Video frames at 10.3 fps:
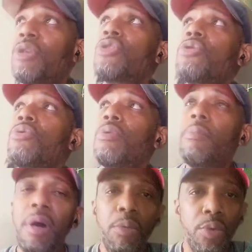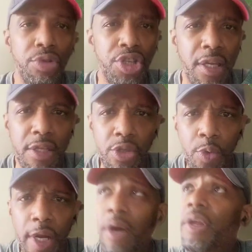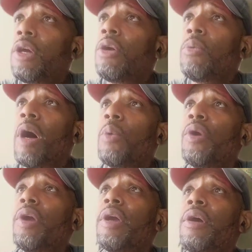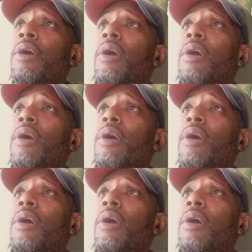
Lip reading: soon, but we'll check this one out here while we're here.